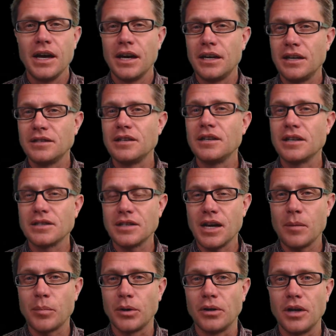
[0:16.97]
And as an
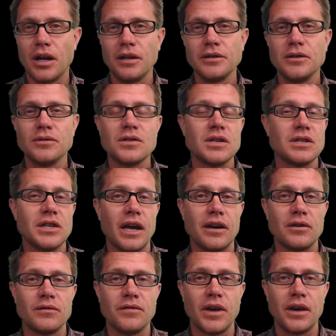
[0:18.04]
example, I'll use the
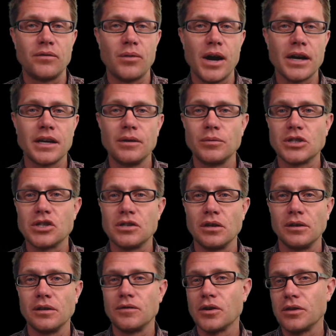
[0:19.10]
Saturn V rocket, which
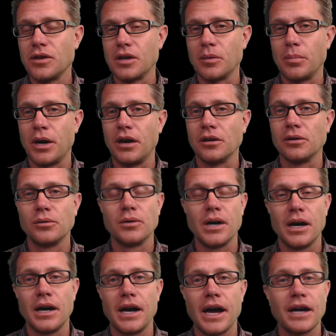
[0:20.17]
delivered the Apollo
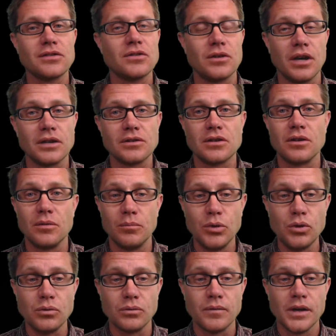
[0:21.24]
uh, astronauts to the
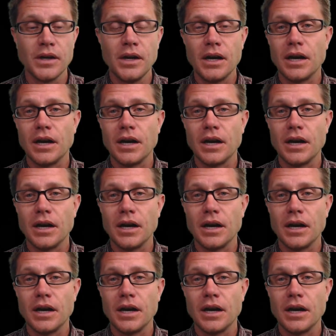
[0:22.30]
moon.